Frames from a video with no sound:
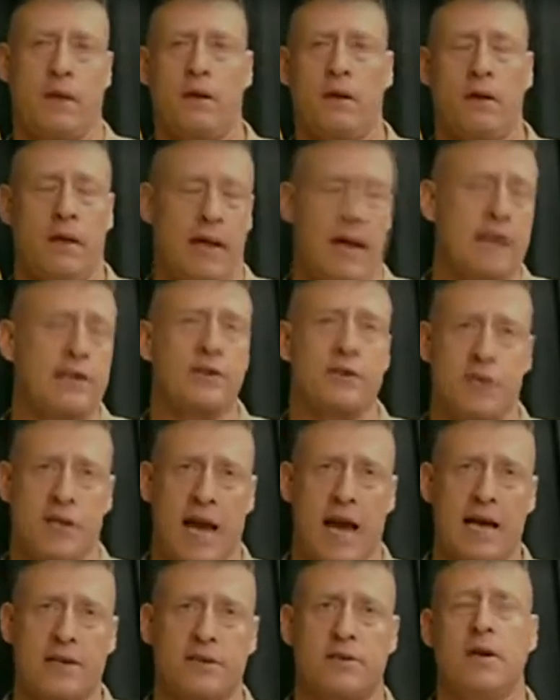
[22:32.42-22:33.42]
The answer is
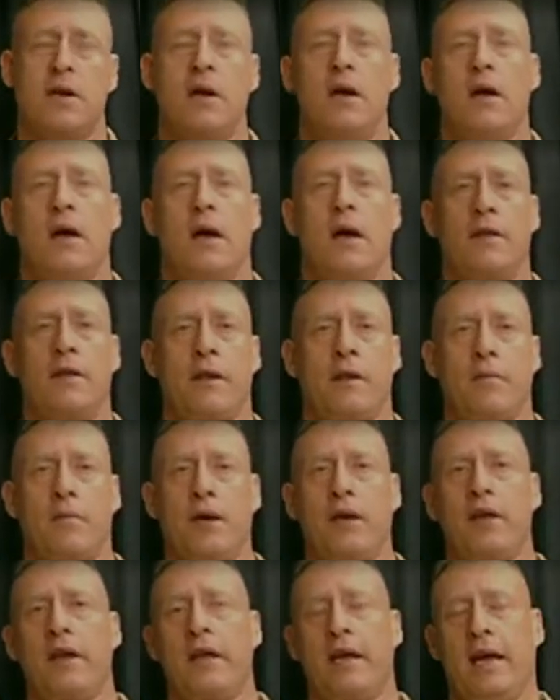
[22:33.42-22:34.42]
yes. The
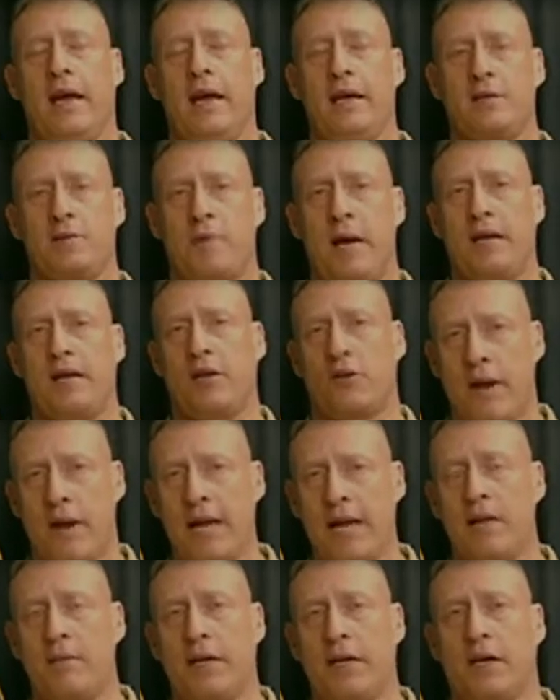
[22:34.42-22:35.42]
ability has been
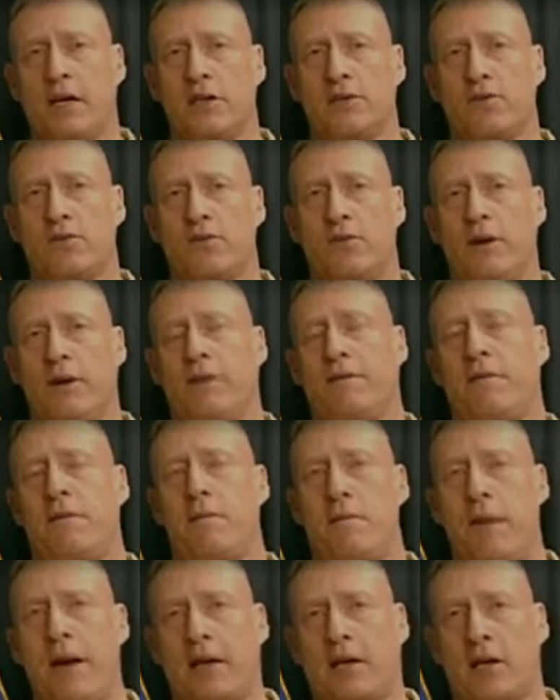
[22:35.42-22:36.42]
degraded because we've
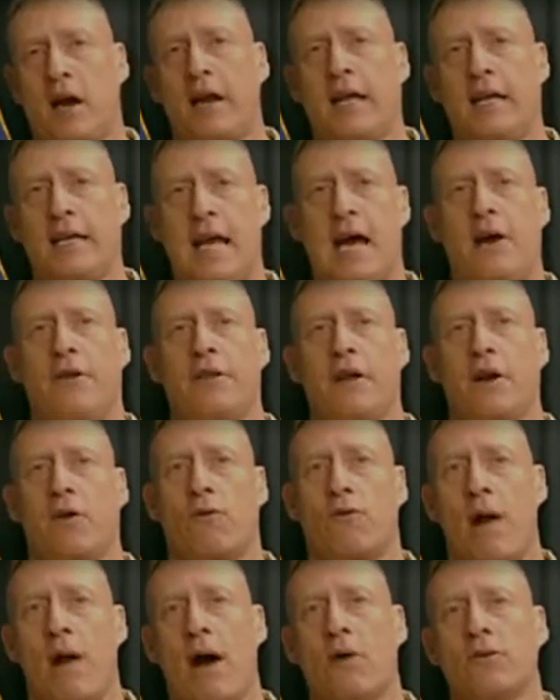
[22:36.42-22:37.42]
been cutting down their
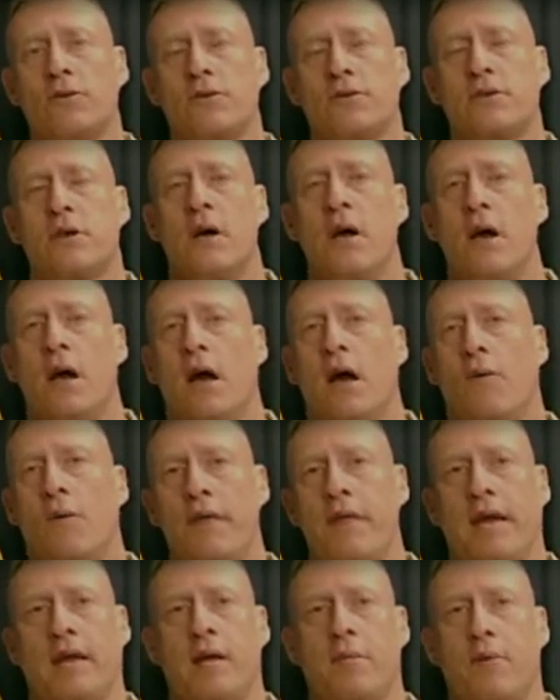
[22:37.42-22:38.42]
routes
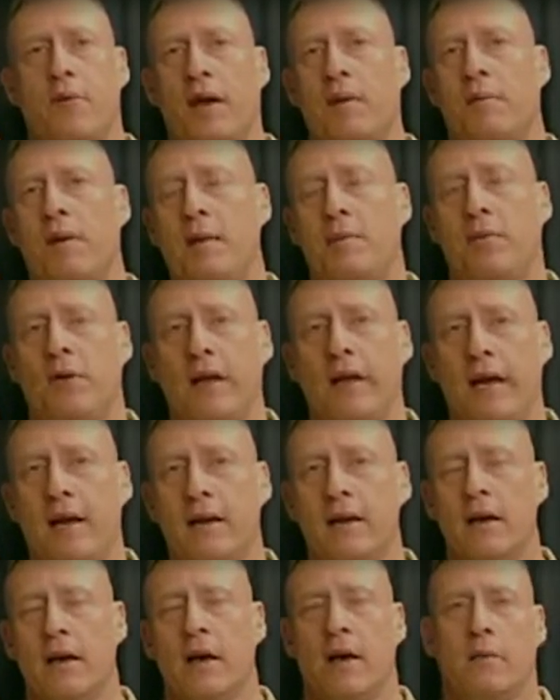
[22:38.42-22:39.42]
where they can bring people
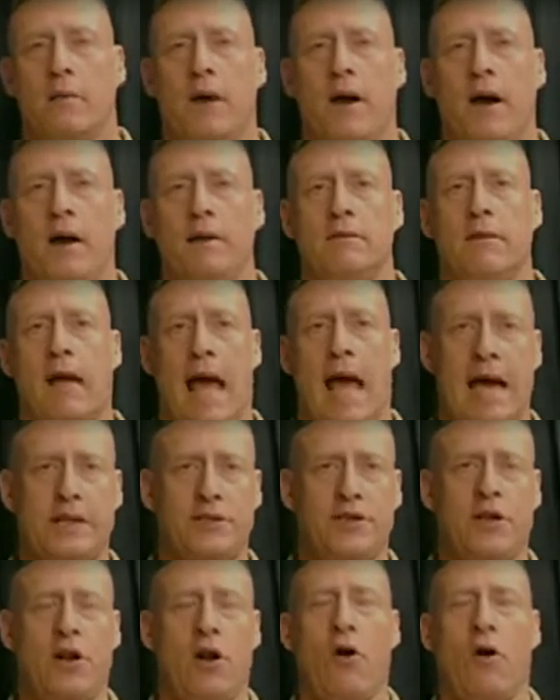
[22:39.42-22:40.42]
in. But
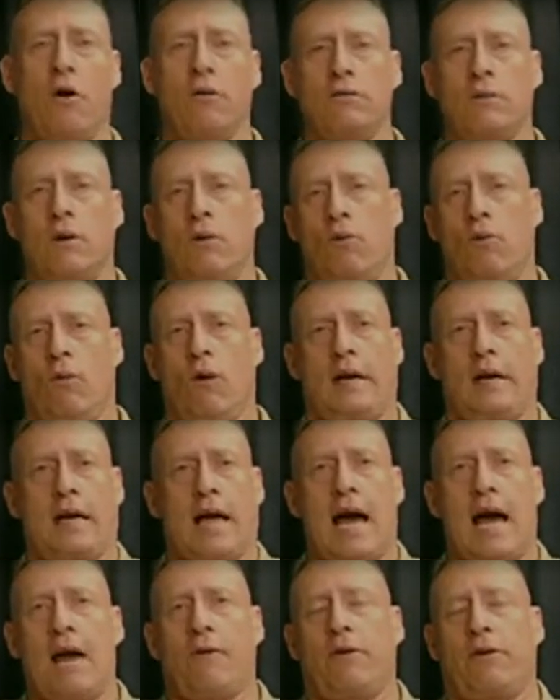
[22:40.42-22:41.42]
as you know, one
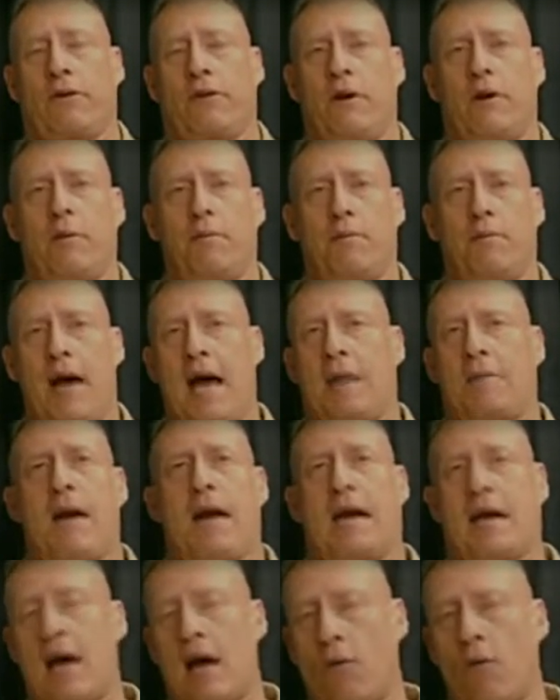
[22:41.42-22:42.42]
guy with a
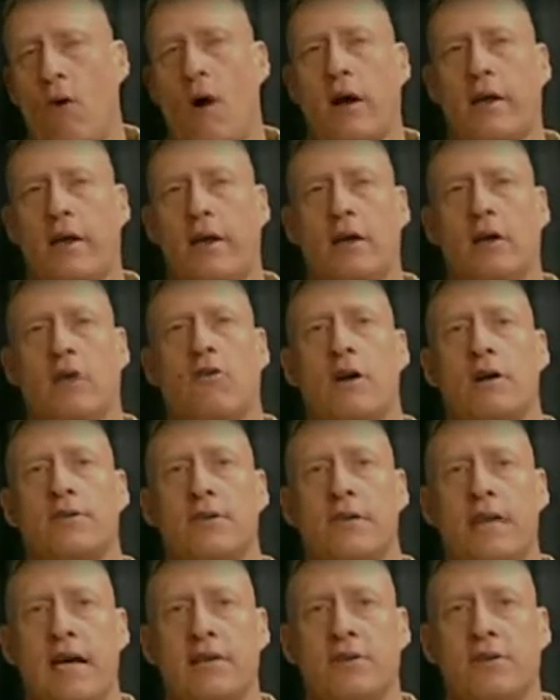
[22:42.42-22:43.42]
backpack on walking across the
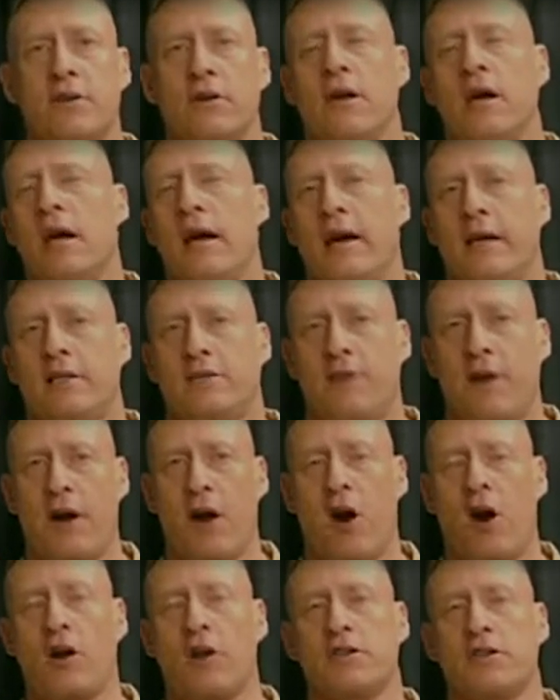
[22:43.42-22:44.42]
desert, it's very
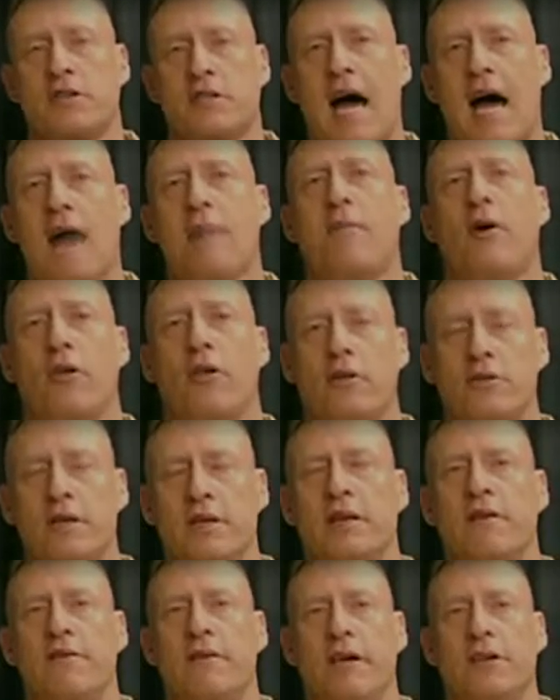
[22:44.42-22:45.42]
hard to stop all those
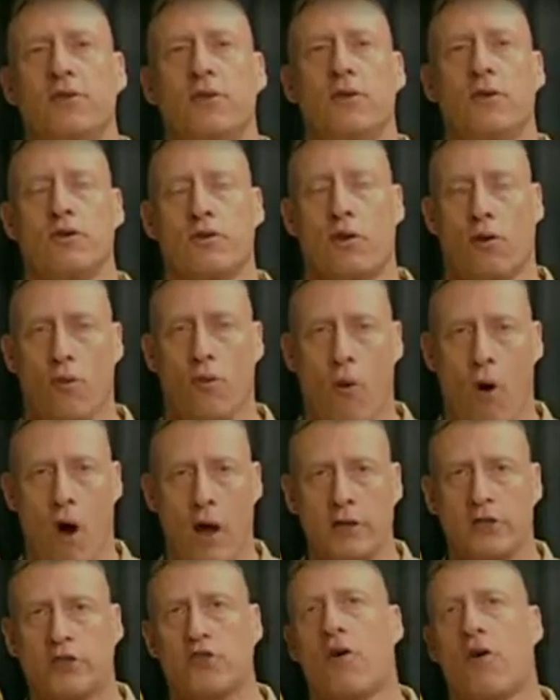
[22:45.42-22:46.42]
individuals or
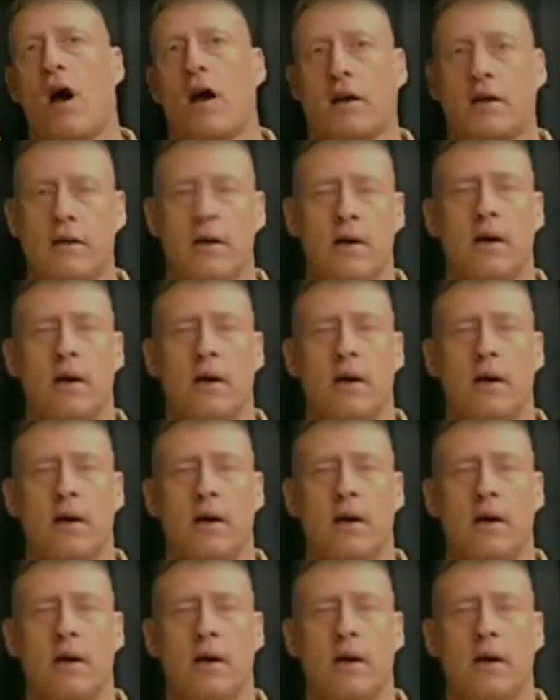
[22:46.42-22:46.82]
one truck